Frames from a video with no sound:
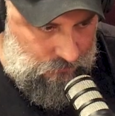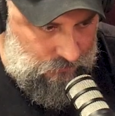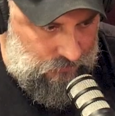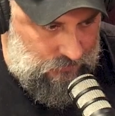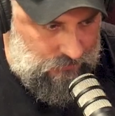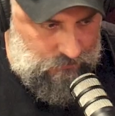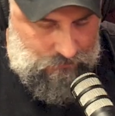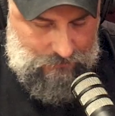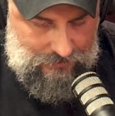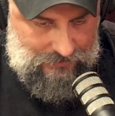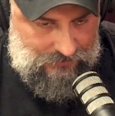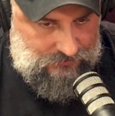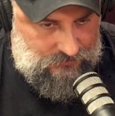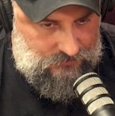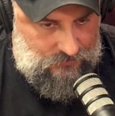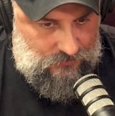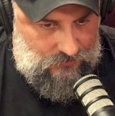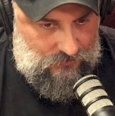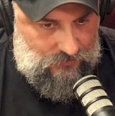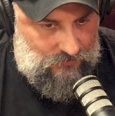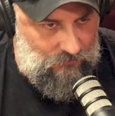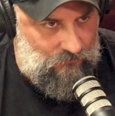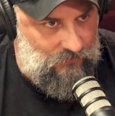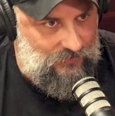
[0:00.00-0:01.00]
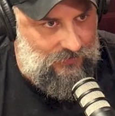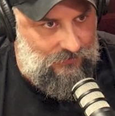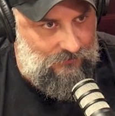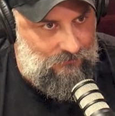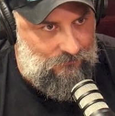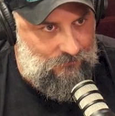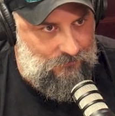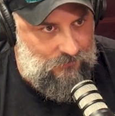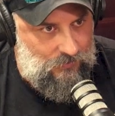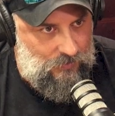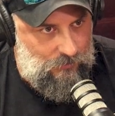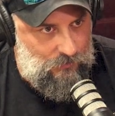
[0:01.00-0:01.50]
just making sure that we
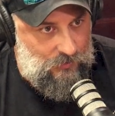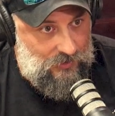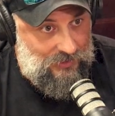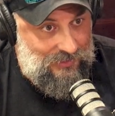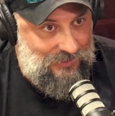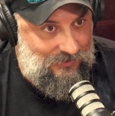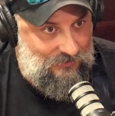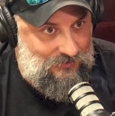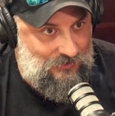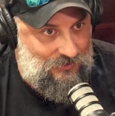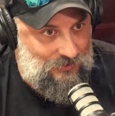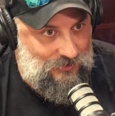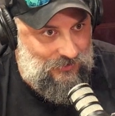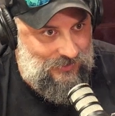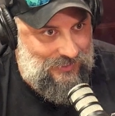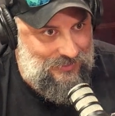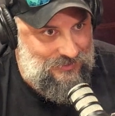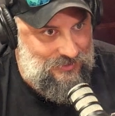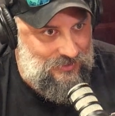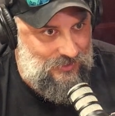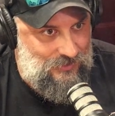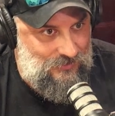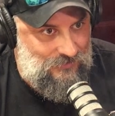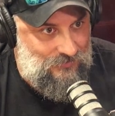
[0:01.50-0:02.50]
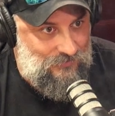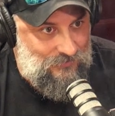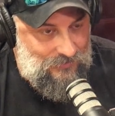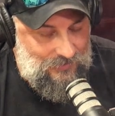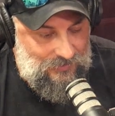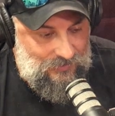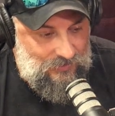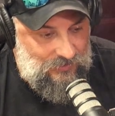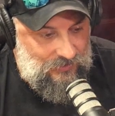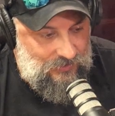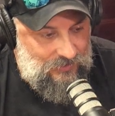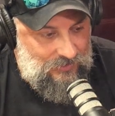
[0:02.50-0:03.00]
put it out there and you guys know.
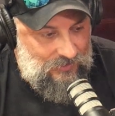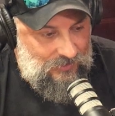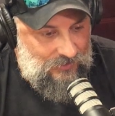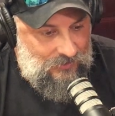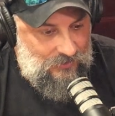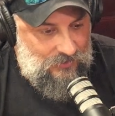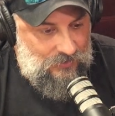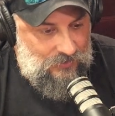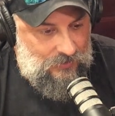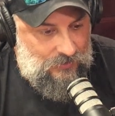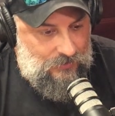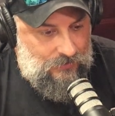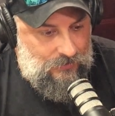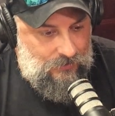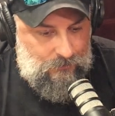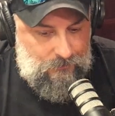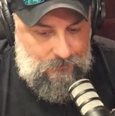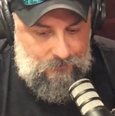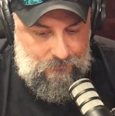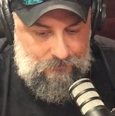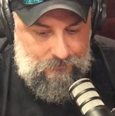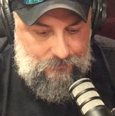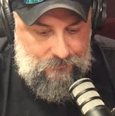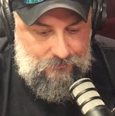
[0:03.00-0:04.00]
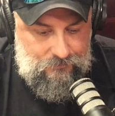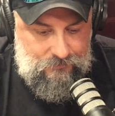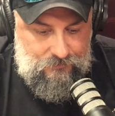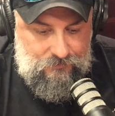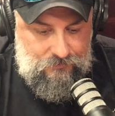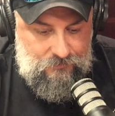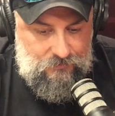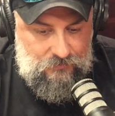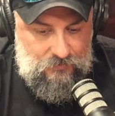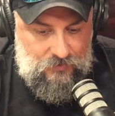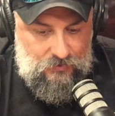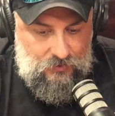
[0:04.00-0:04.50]
And
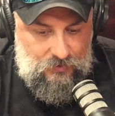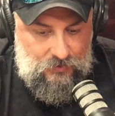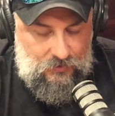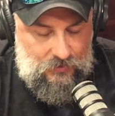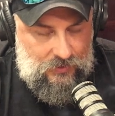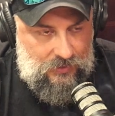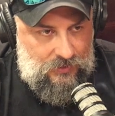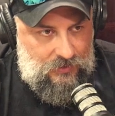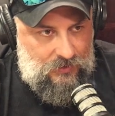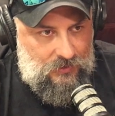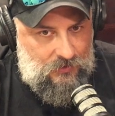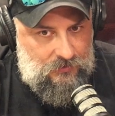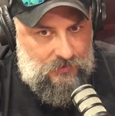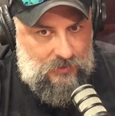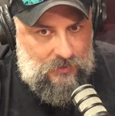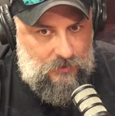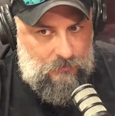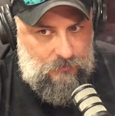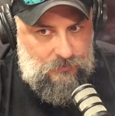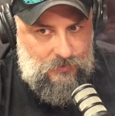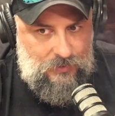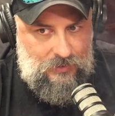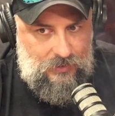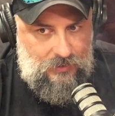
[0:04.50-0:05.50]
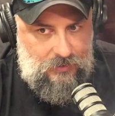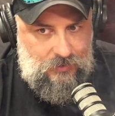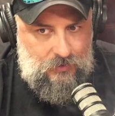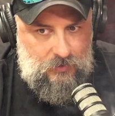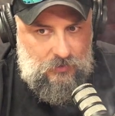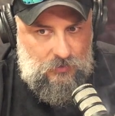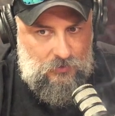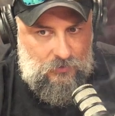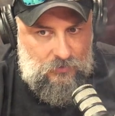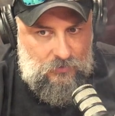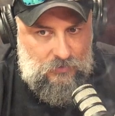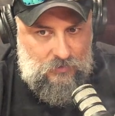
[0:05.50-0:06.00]
then that'll
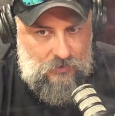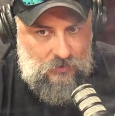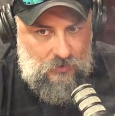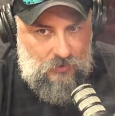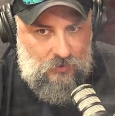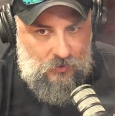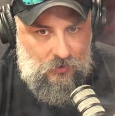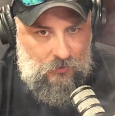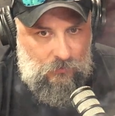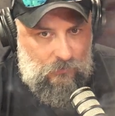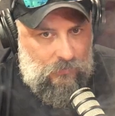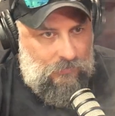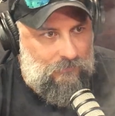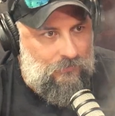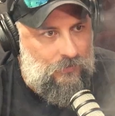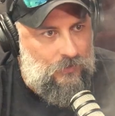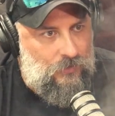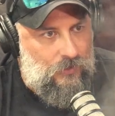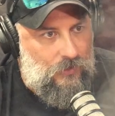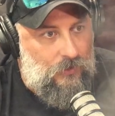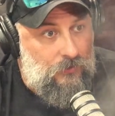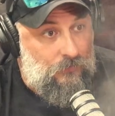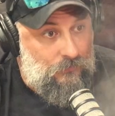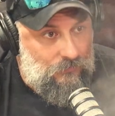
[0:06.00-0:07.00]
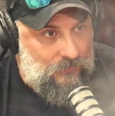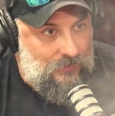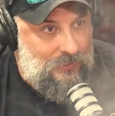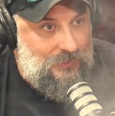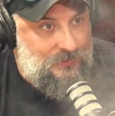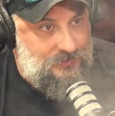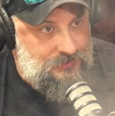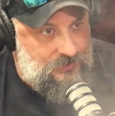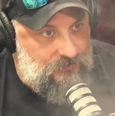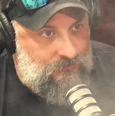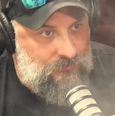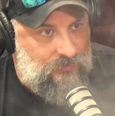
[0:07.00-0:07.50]
be one of our
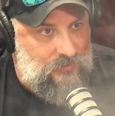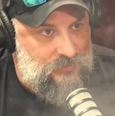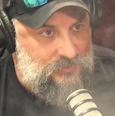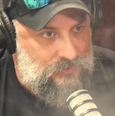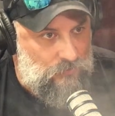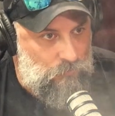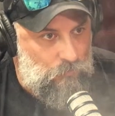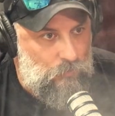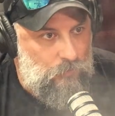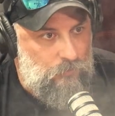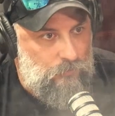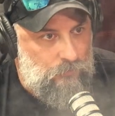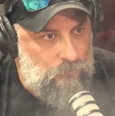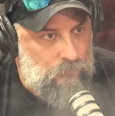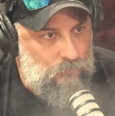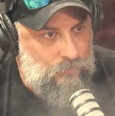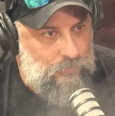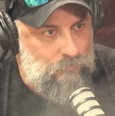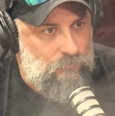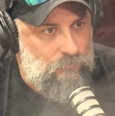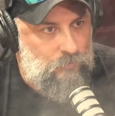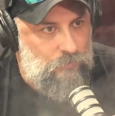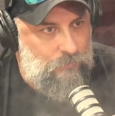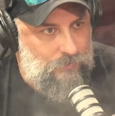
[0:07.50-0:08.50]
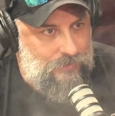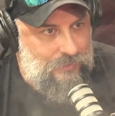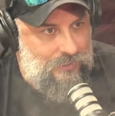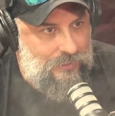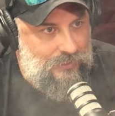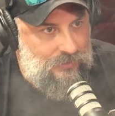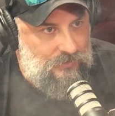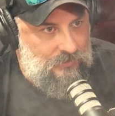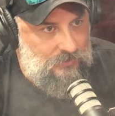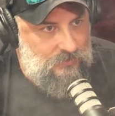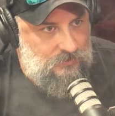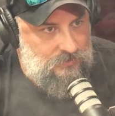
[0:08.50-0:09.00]
last events that we will be
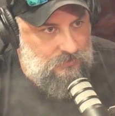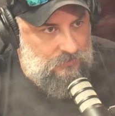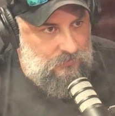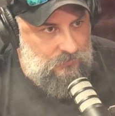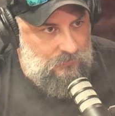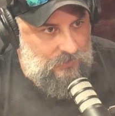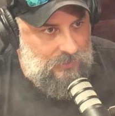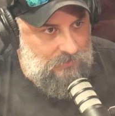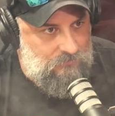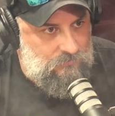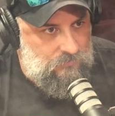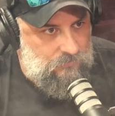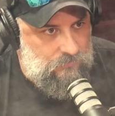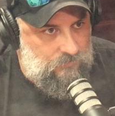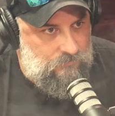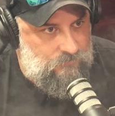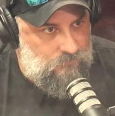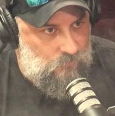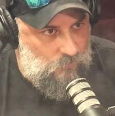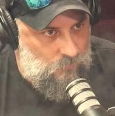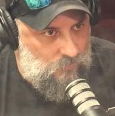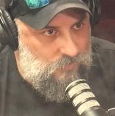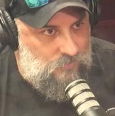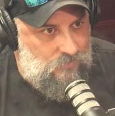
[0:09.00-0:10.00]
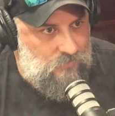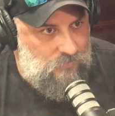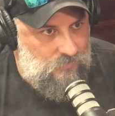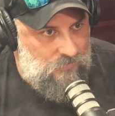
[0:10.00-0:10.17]
at until after the 4th.